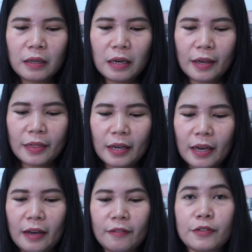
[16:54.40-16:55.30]
I think I
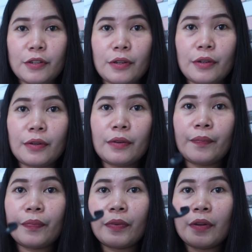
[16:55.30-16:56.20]
have to
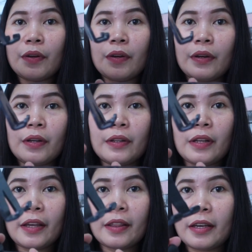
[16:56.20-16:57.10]

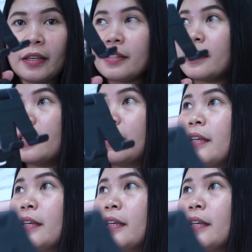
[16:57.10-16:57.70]
like this.